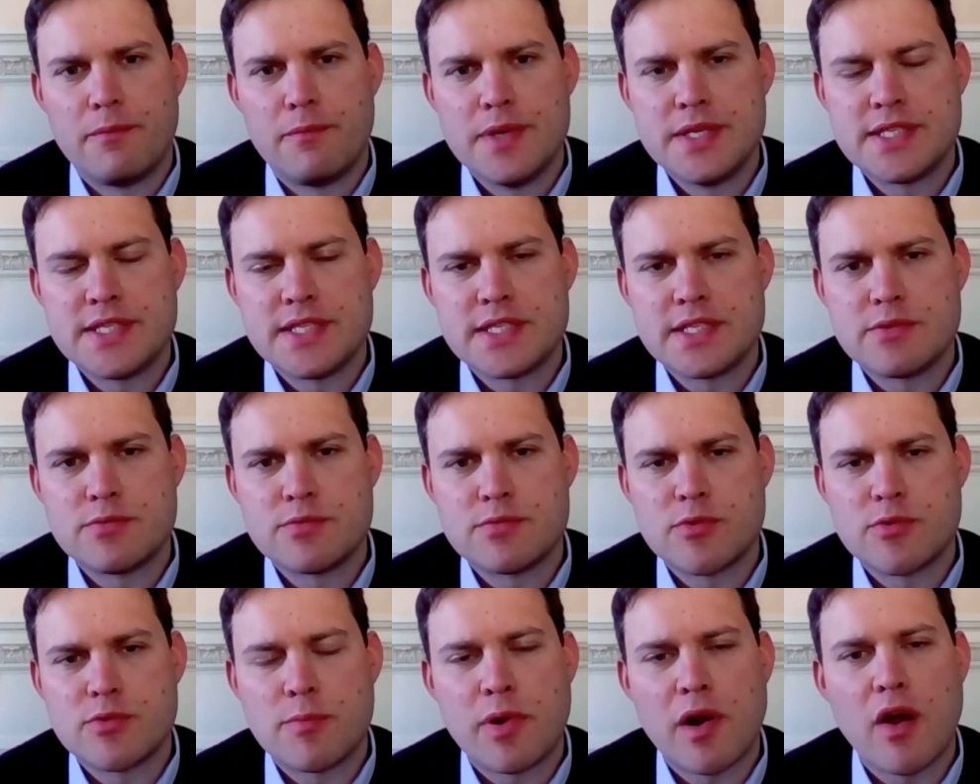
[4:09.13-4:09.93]

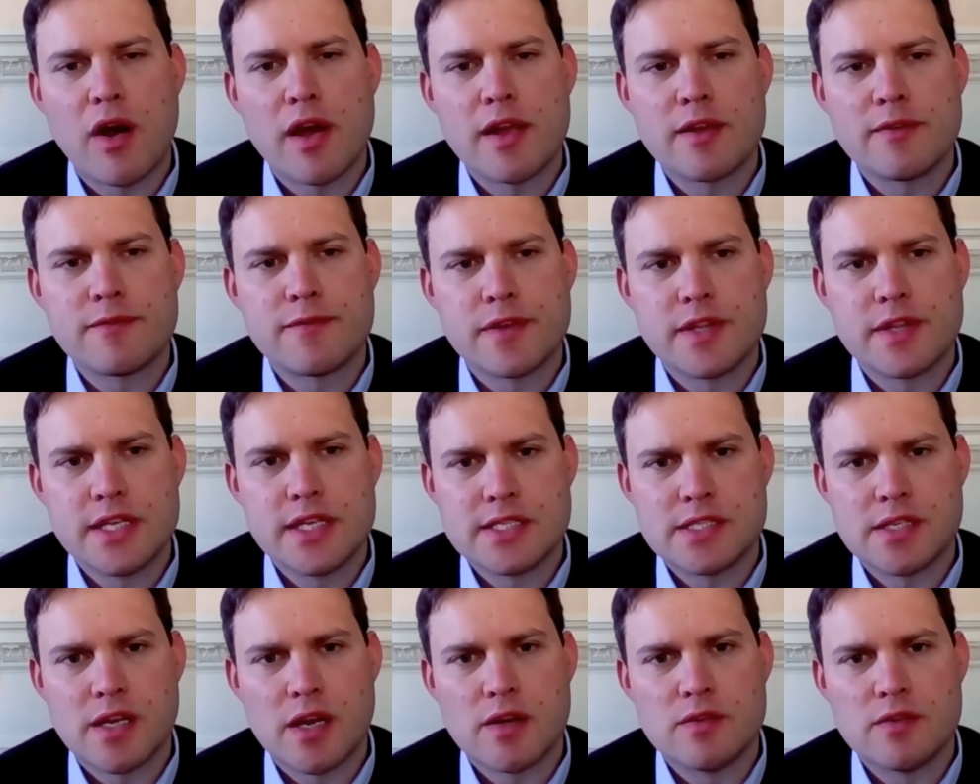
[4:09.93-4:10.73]
businesses were applying for
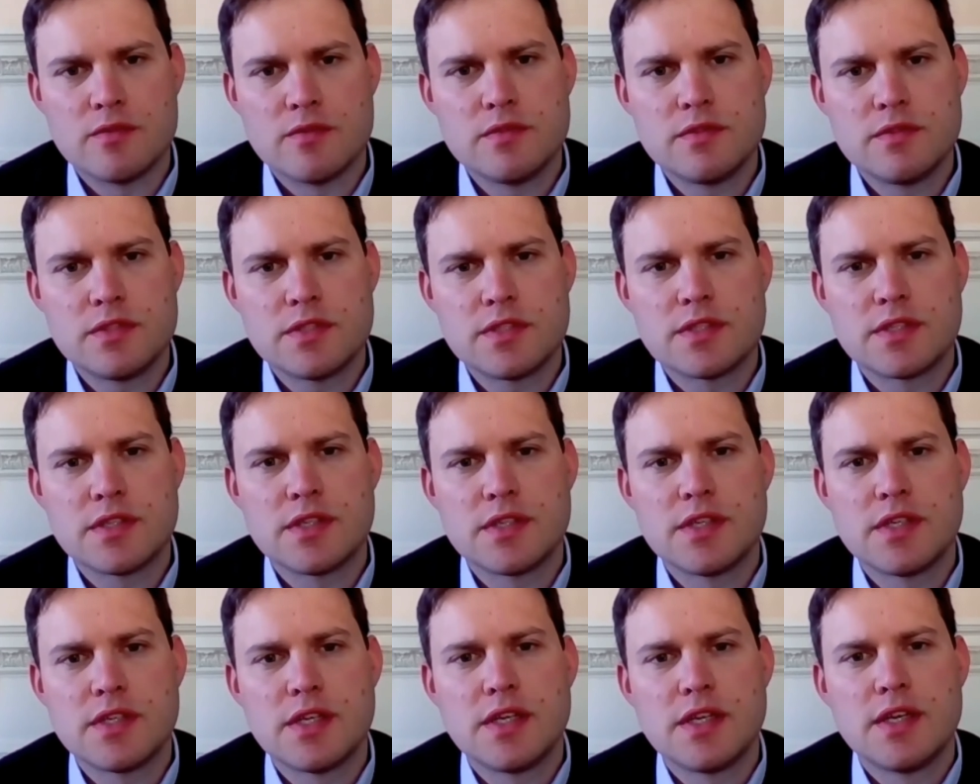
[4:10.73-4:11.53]
these loans,
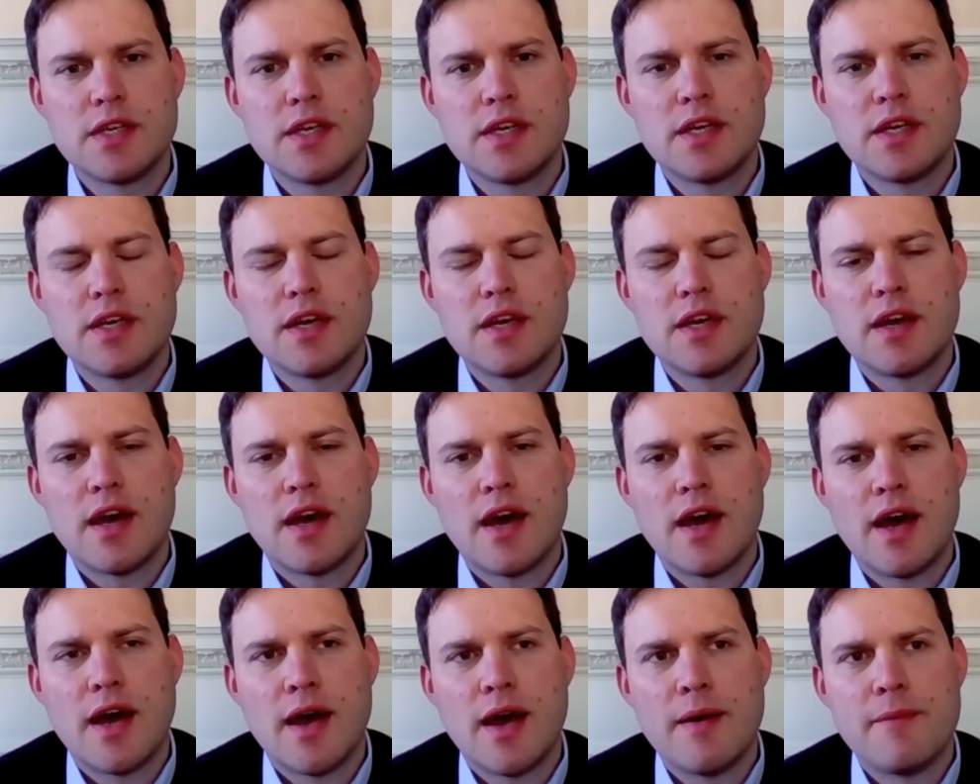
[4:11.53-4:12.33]

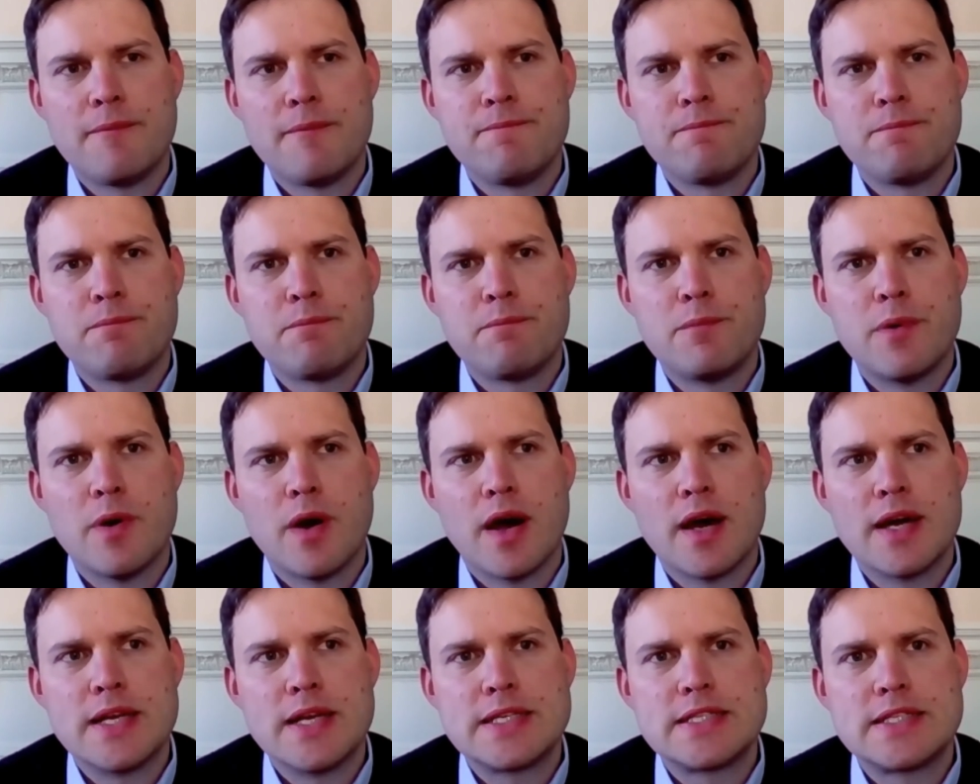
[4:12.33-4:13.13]

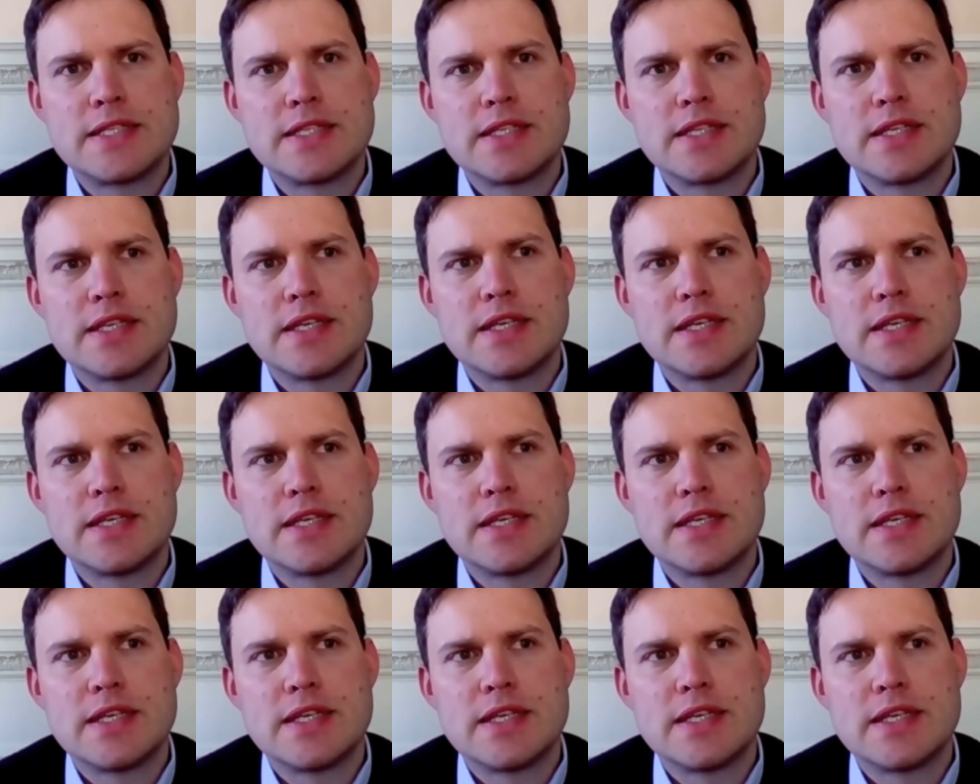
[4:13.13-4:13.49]
but